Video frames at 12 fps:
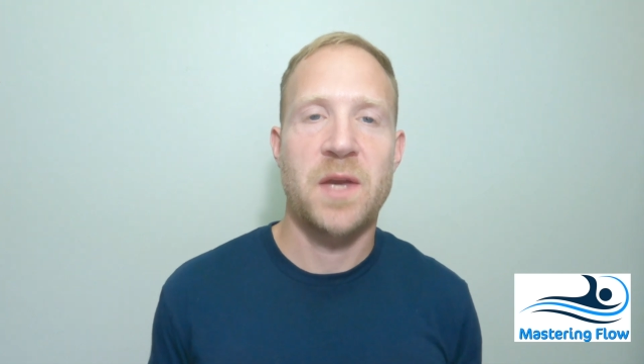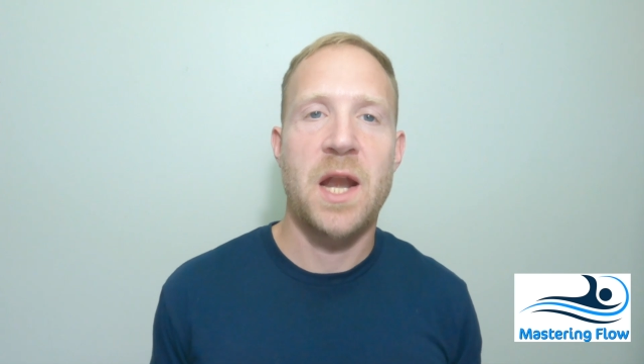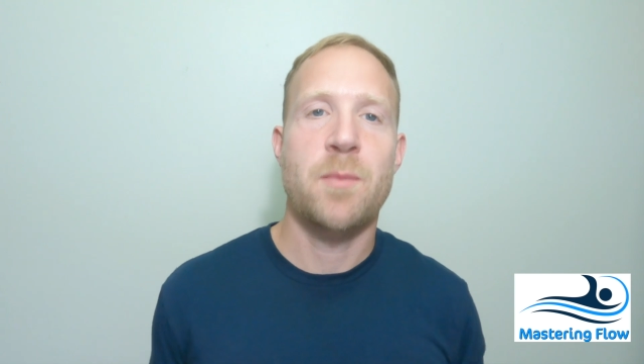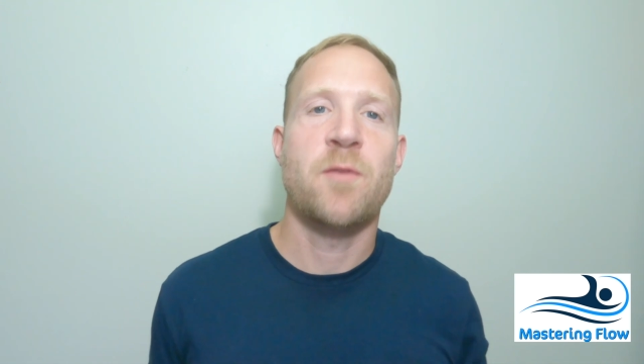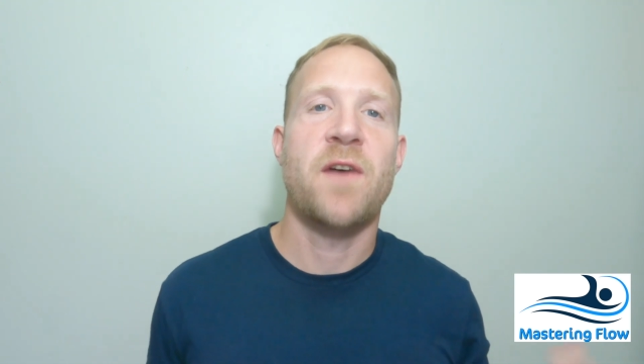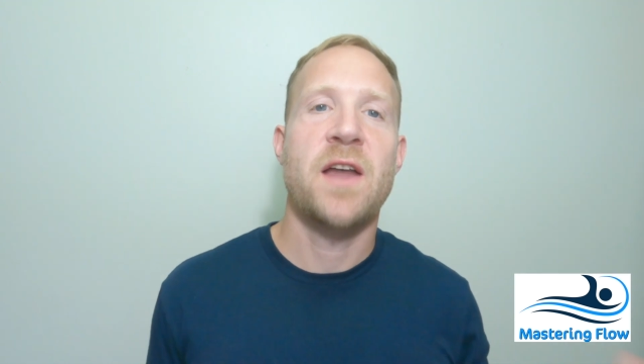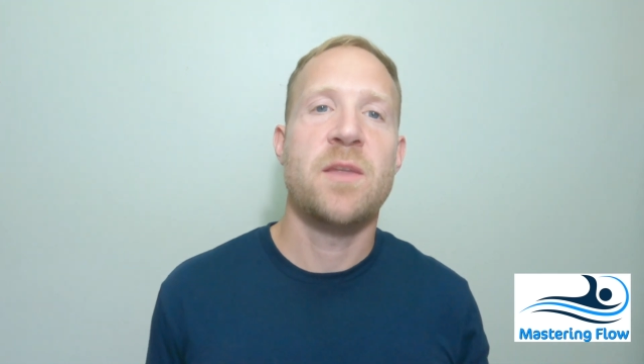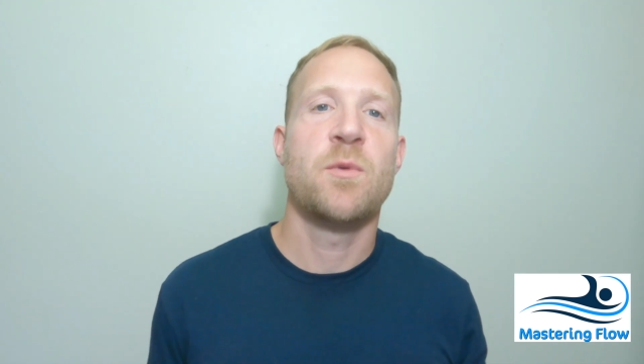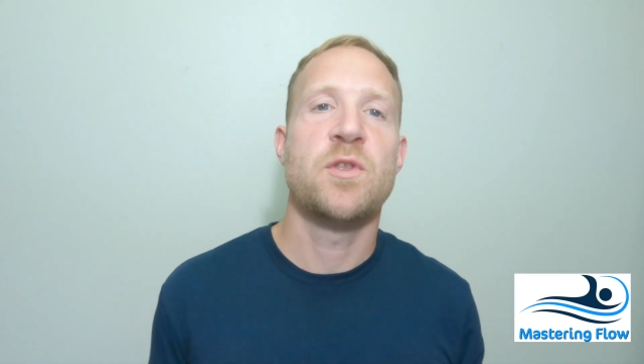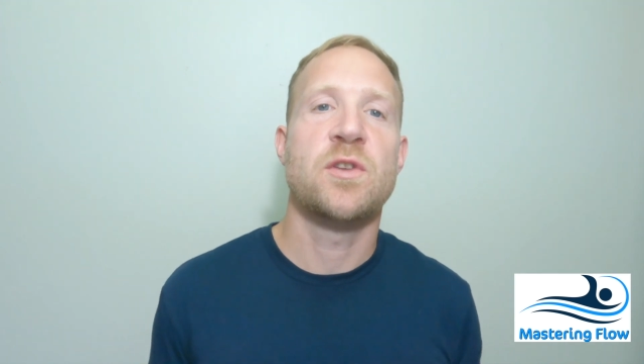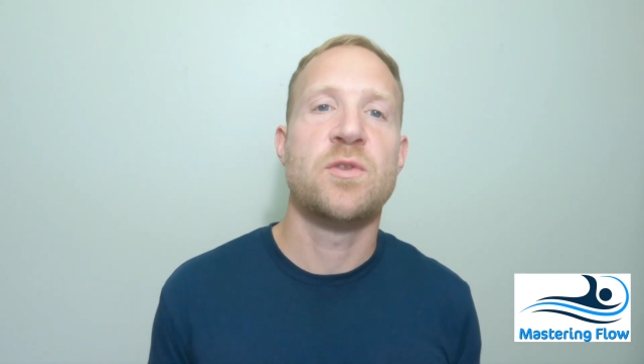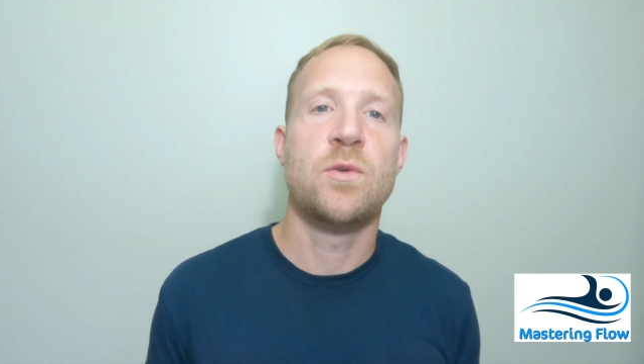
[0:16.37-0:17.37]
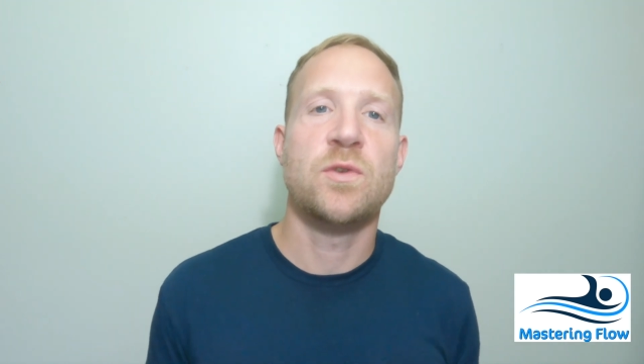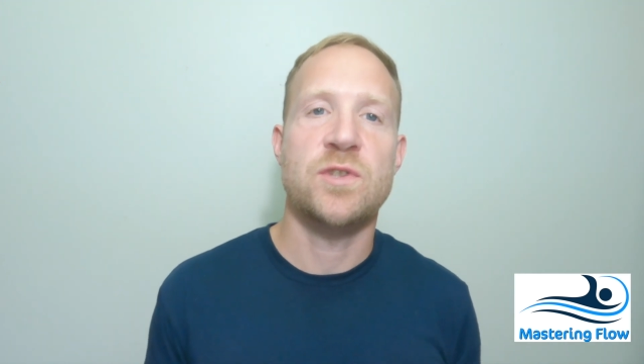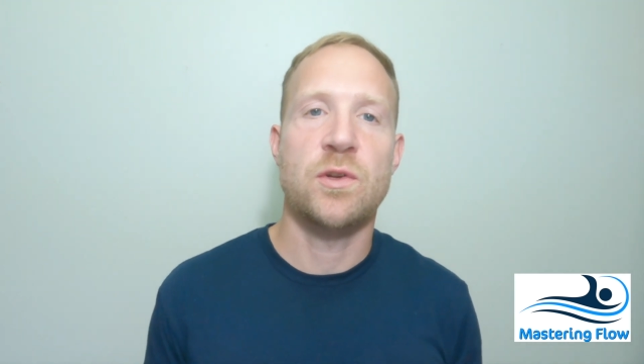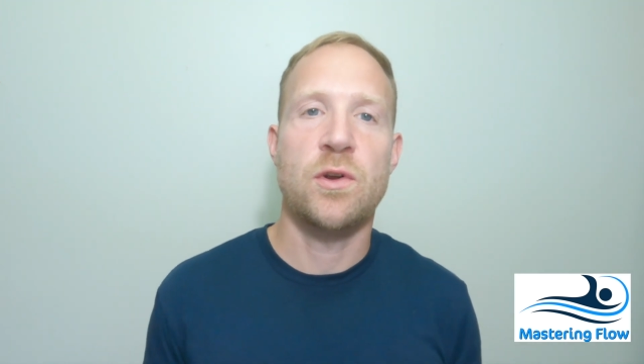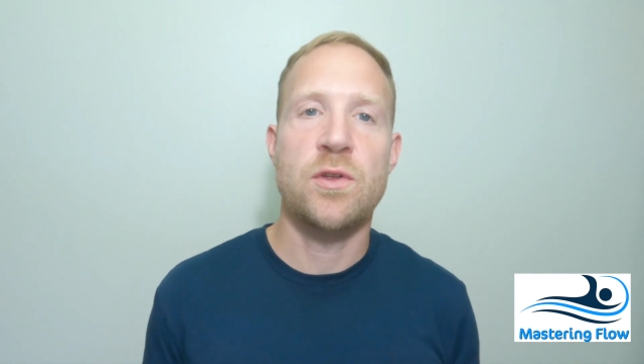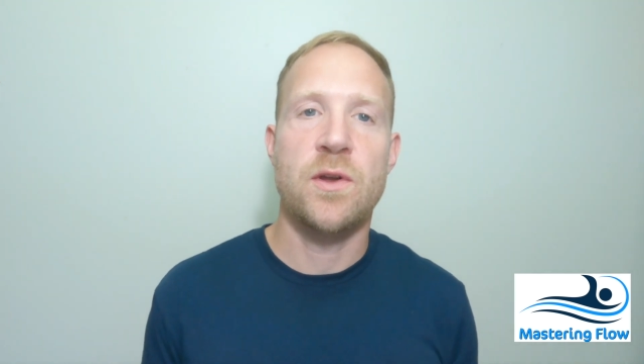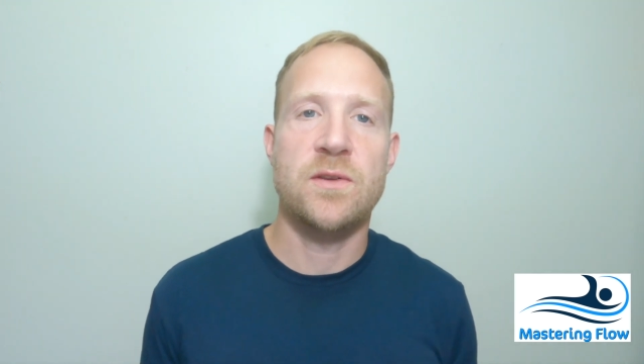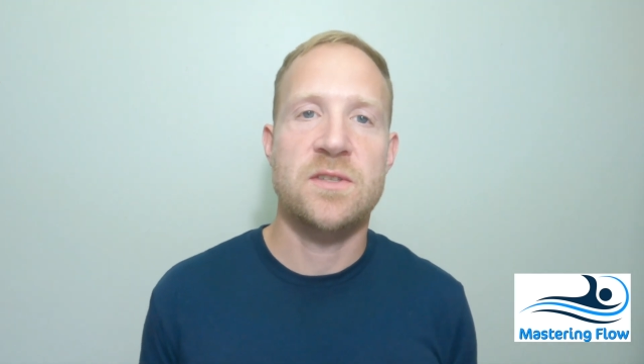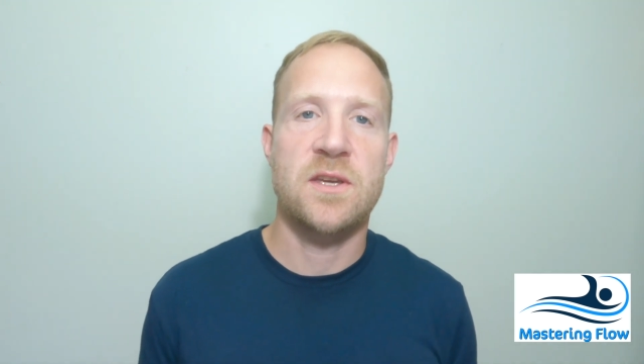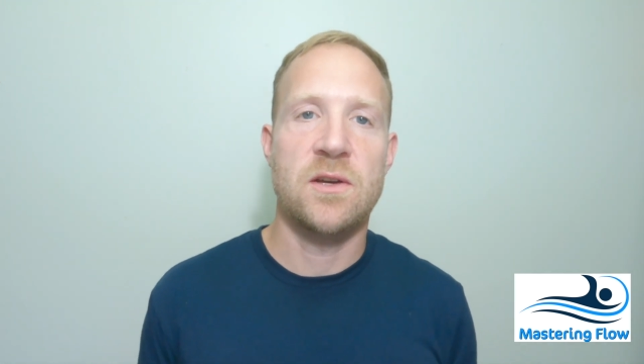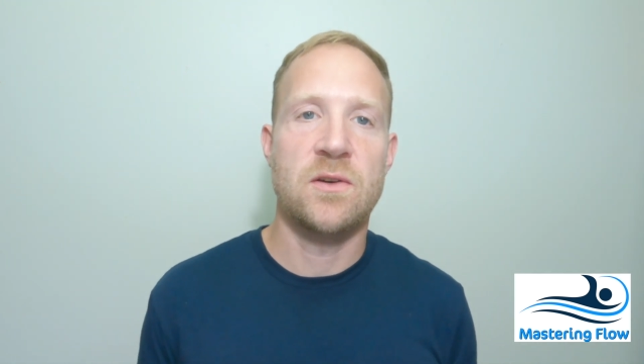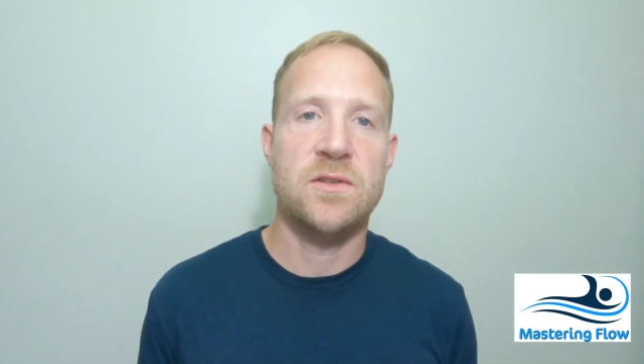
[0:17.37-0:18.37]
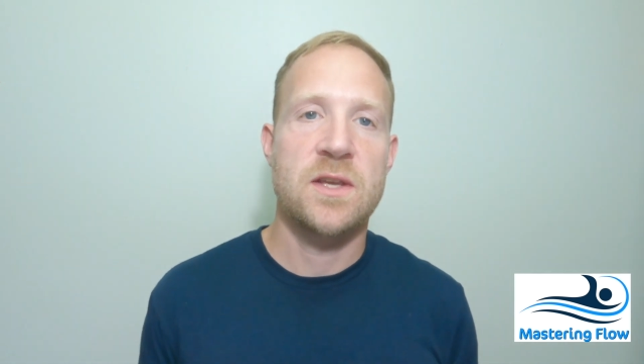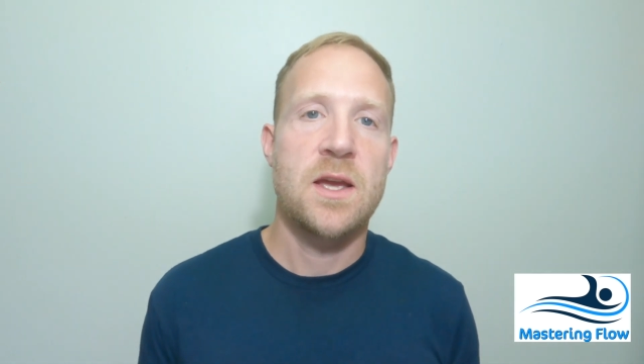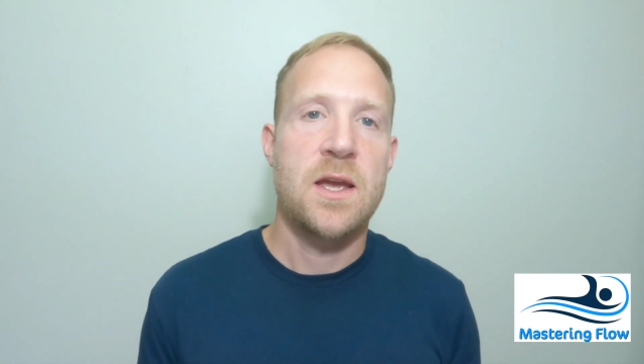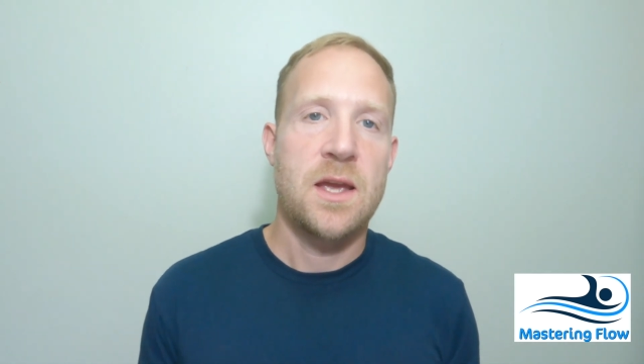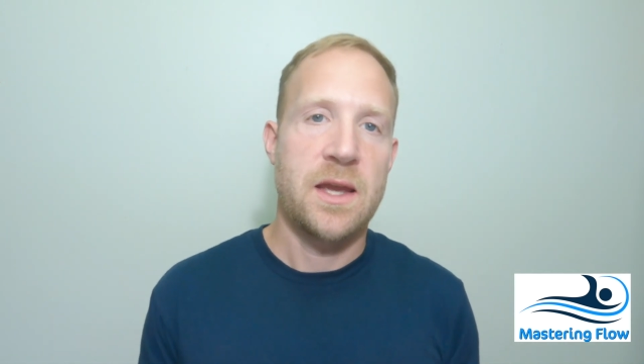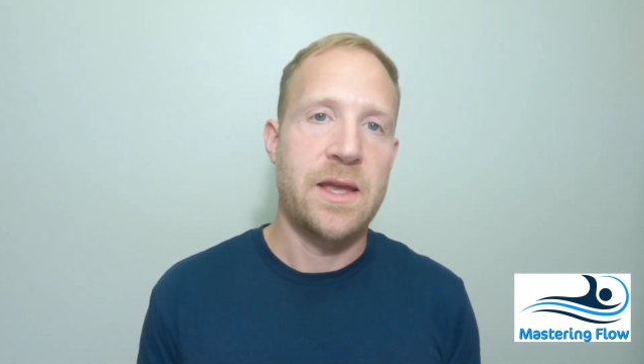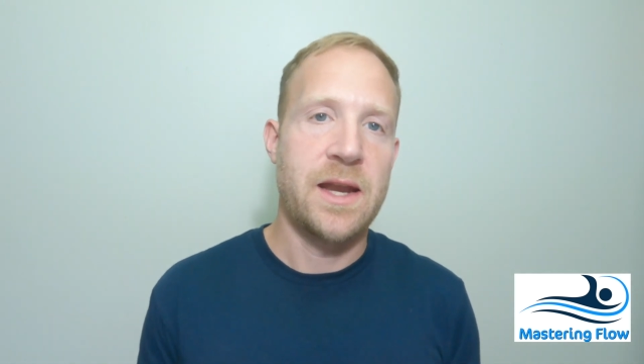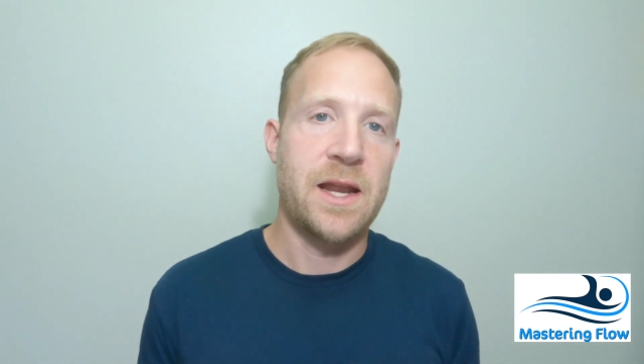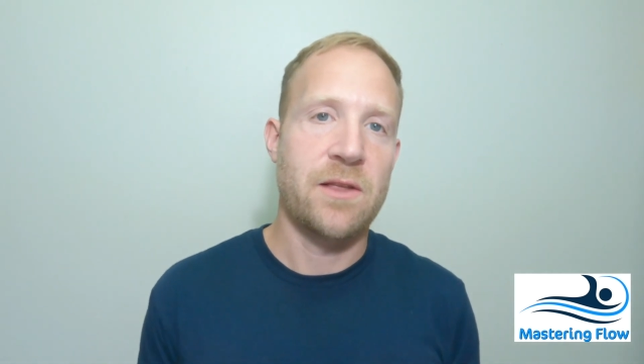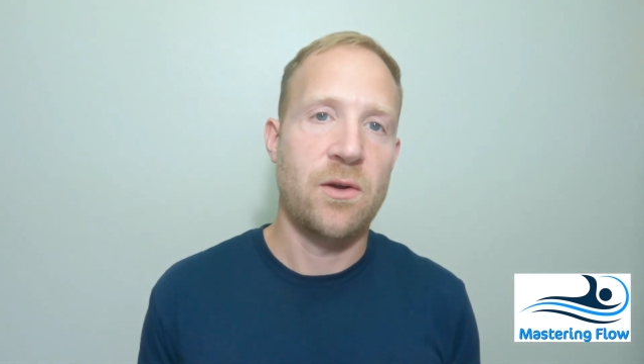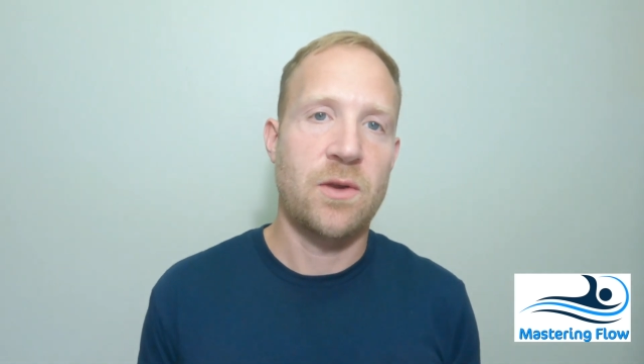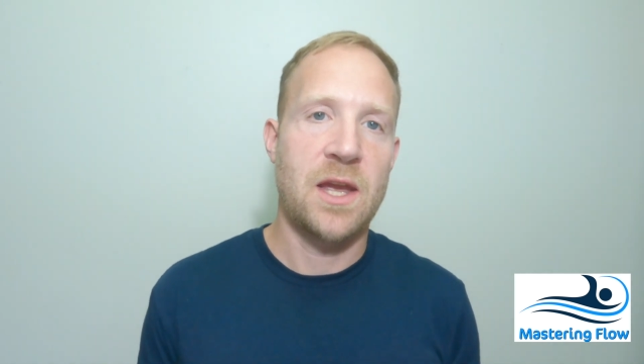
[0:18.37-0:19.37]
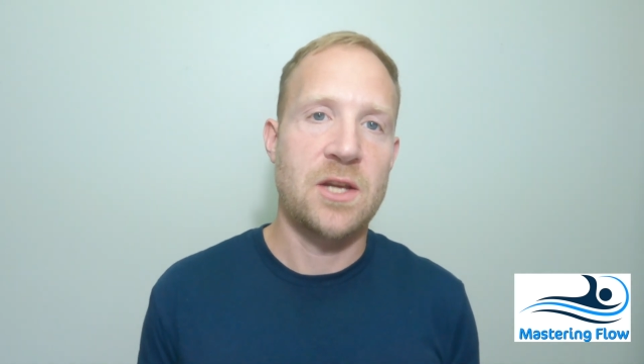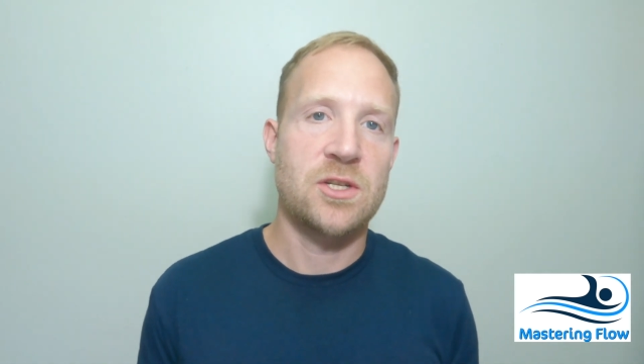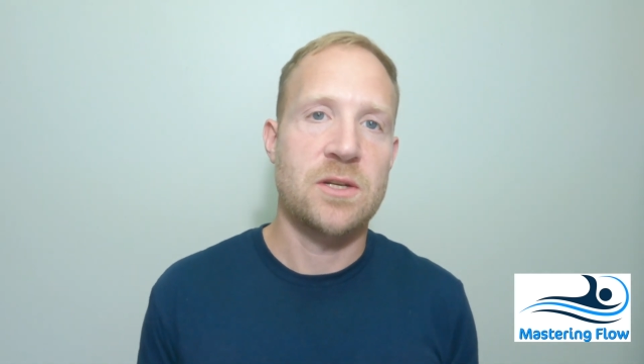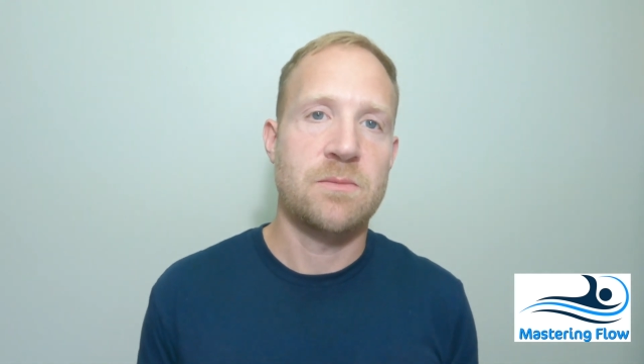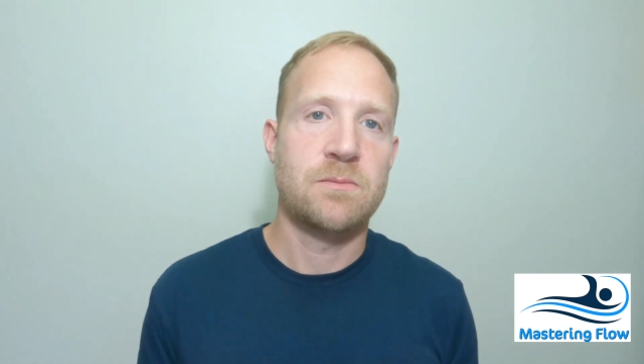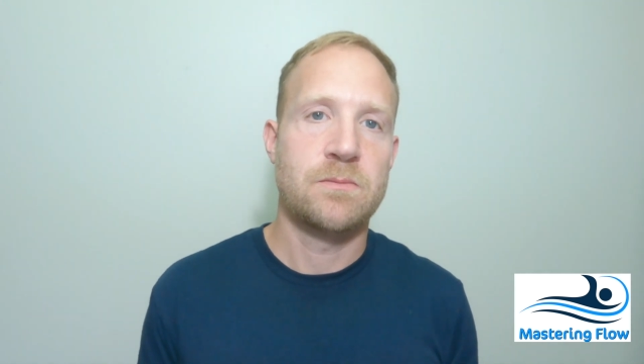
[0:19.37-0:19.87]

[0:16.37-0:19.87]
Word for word: and I provide them with the tools to learn those skills in any location.